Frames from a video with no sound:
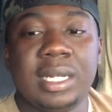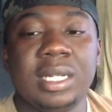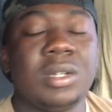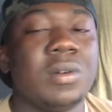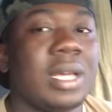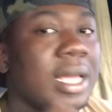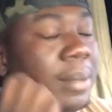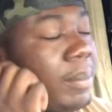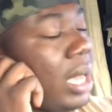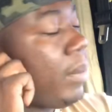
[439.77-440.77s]
go ahead
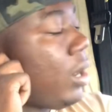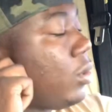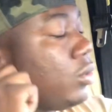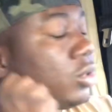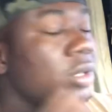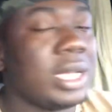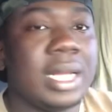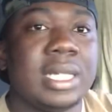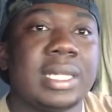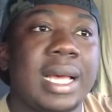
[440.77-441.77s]
and buy my own truck at
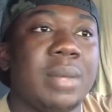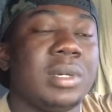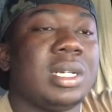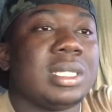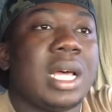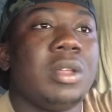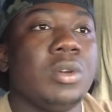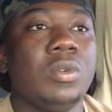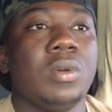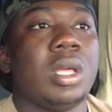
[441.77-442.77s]
the time because I
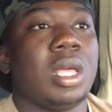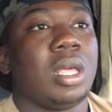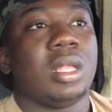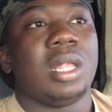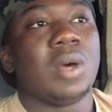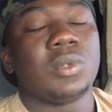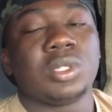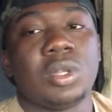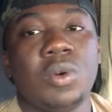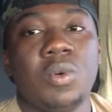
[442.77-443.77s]
knew there was
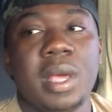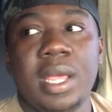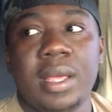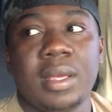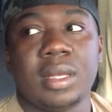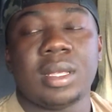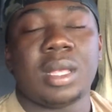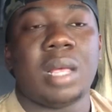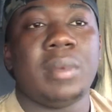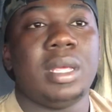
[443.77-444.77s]
no way.
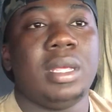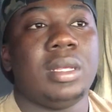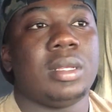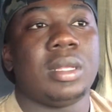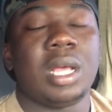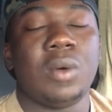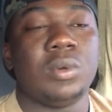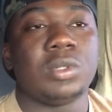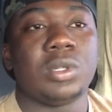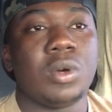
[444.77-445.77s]
I mean, there
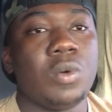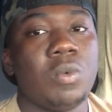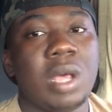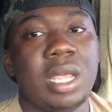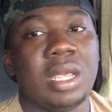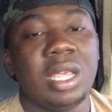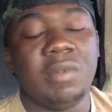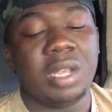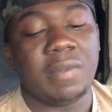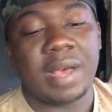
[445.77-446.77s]
was no way,
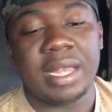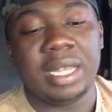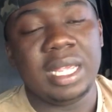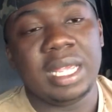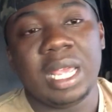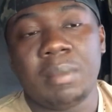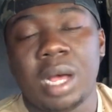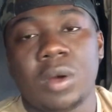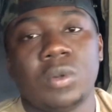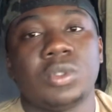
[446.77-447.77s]
even if I did get my
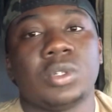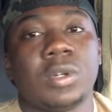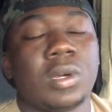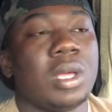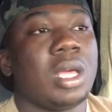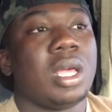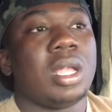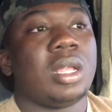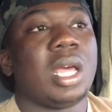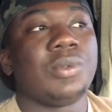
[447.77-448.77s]
own truck,
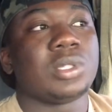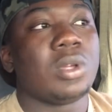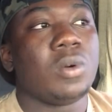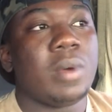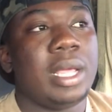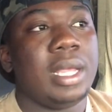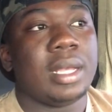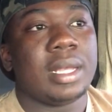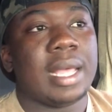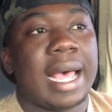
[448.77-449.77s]
there was no way
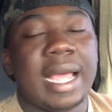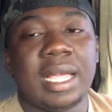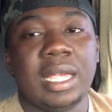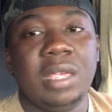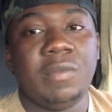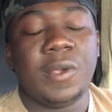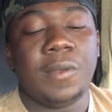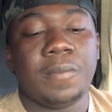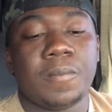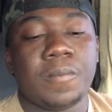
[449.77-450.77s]
that I could even
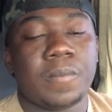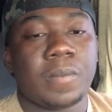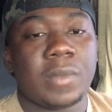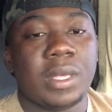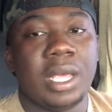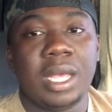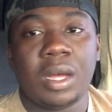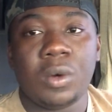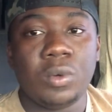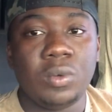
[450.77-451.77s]
get
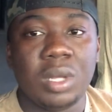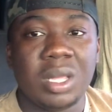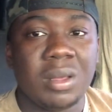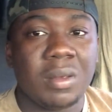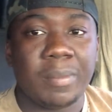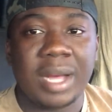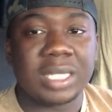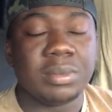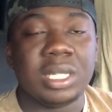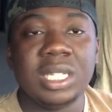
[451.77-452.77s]
on,
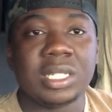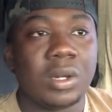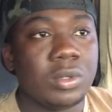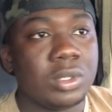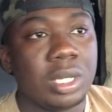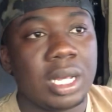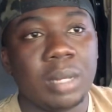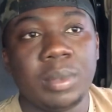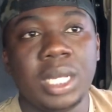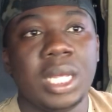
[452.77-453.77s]
possibly lease on to a
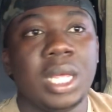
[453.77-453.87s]
company.